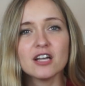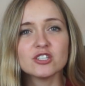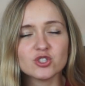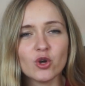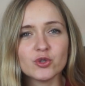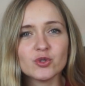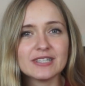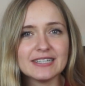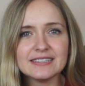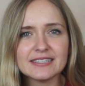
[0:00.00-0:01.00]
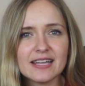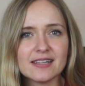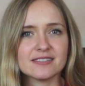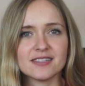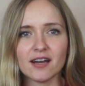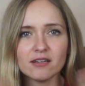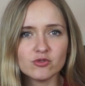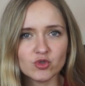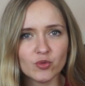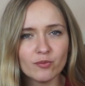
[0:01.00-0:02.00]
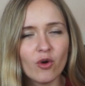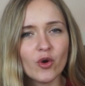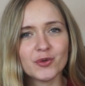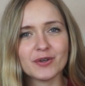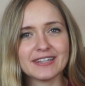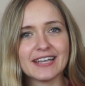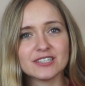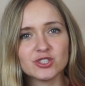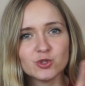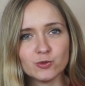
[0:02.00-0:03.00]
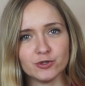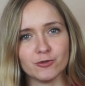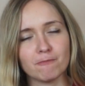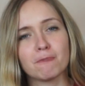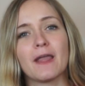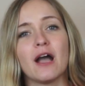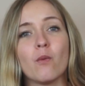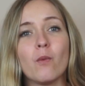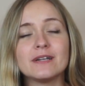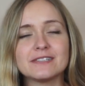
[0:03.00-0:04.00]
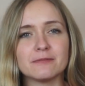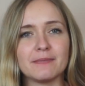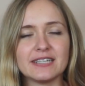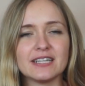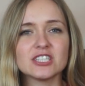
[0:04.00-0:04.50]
So you can either get a standard room or you can get a studio. What does it mean?